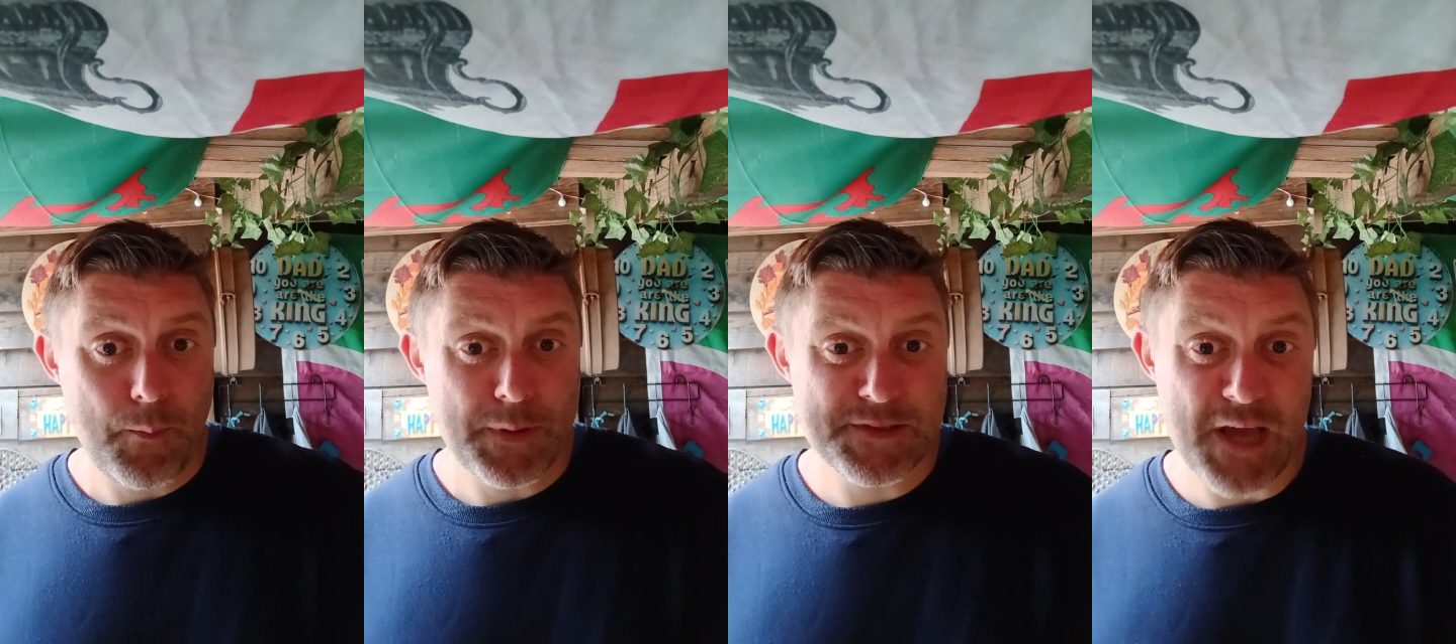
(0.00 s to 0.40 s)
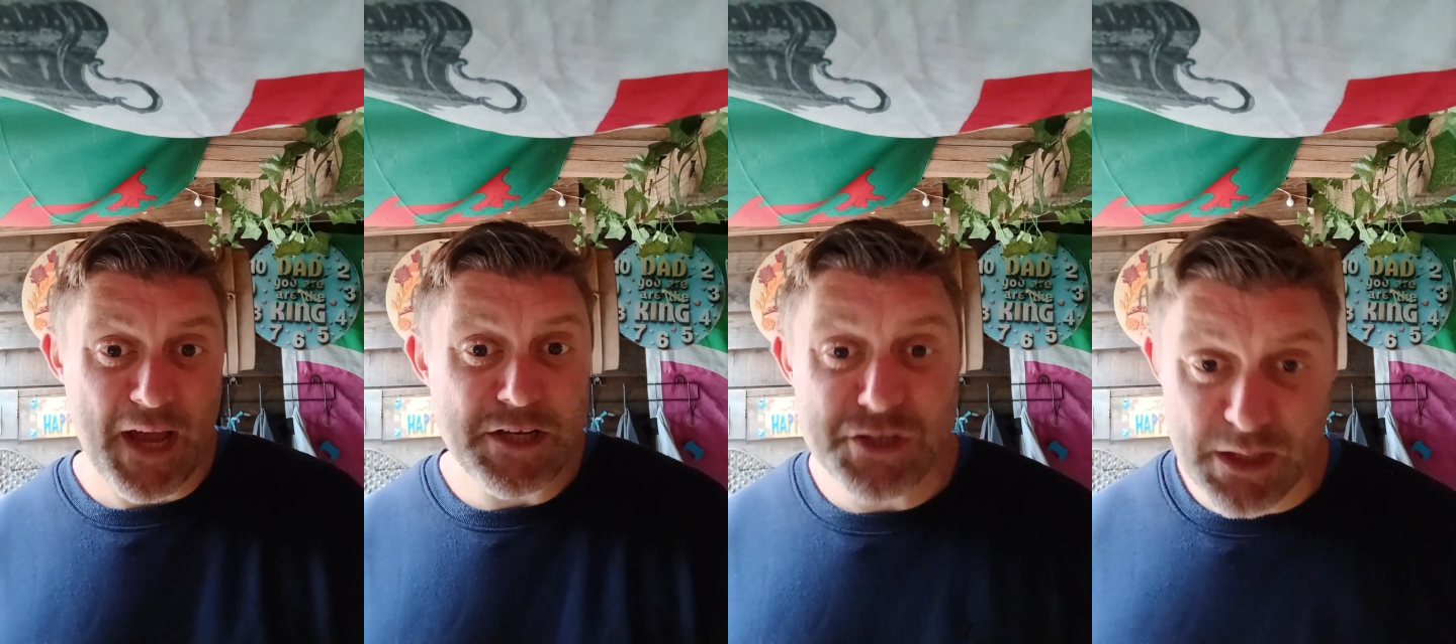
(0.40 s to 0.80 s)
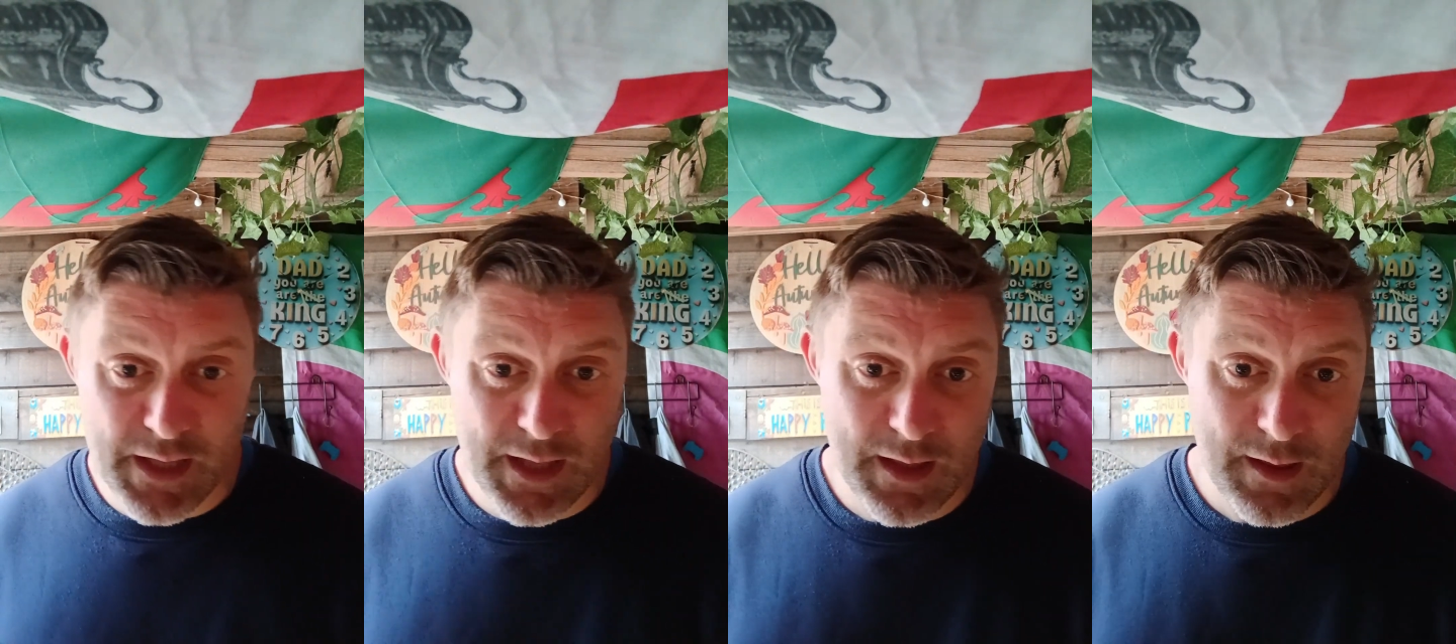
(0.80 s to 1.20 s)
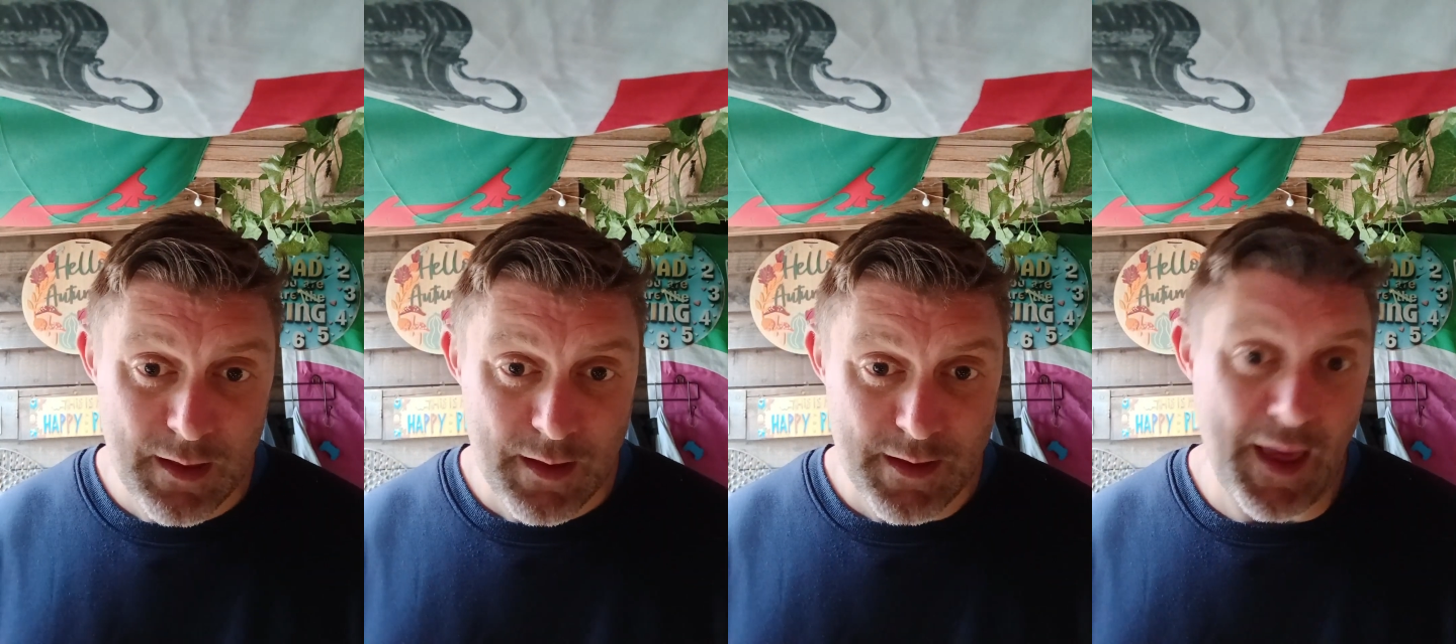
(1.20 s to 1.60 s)
potentially
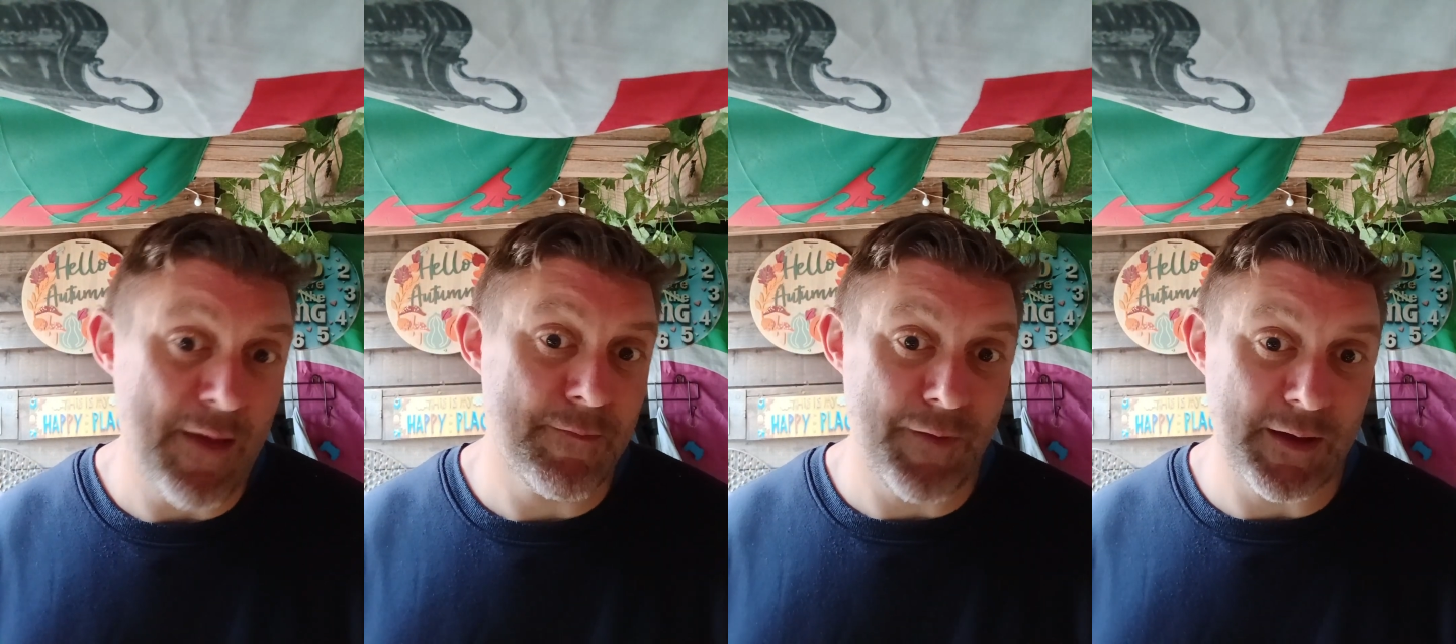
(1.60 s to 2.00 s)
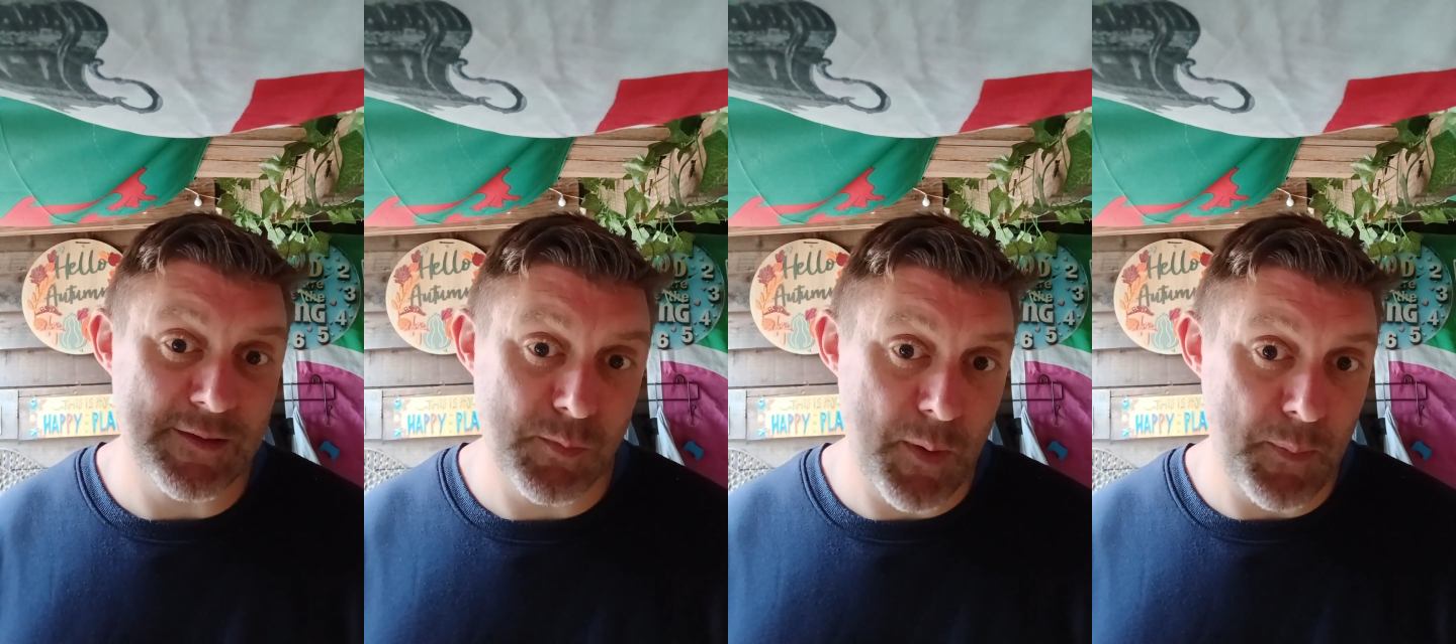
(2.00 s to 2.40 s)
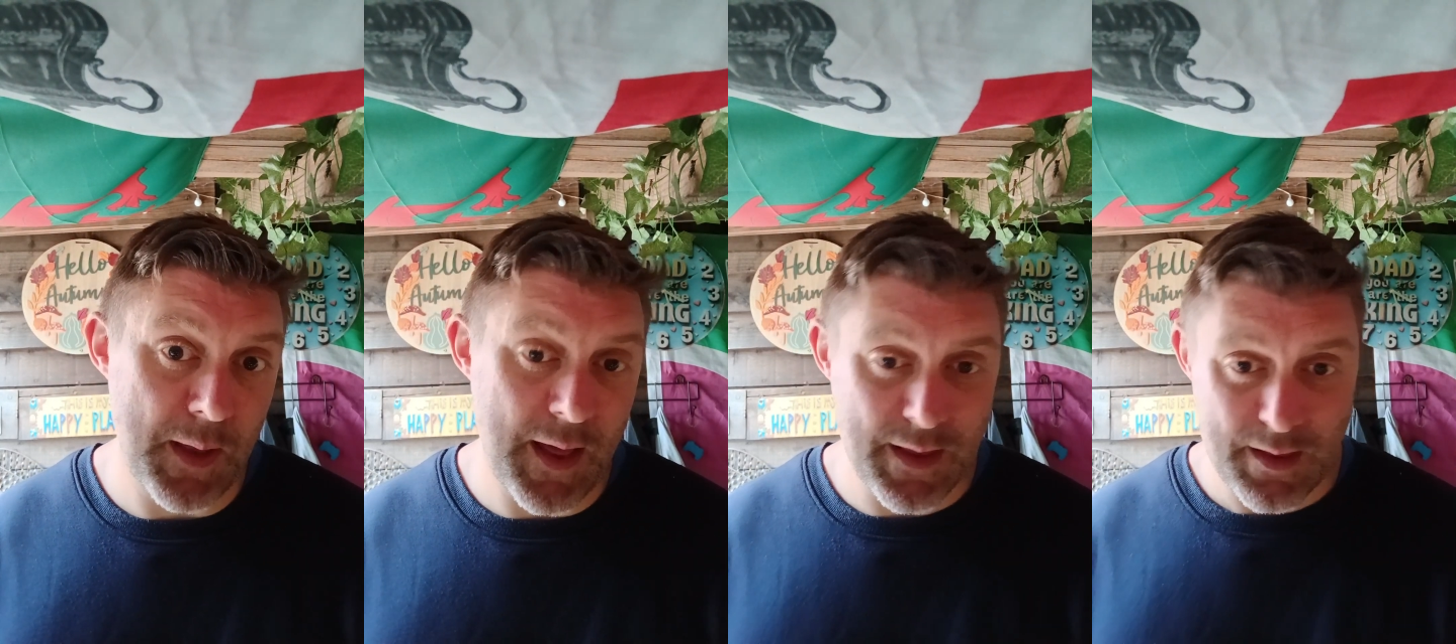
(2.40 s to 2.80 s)
get infected with blight,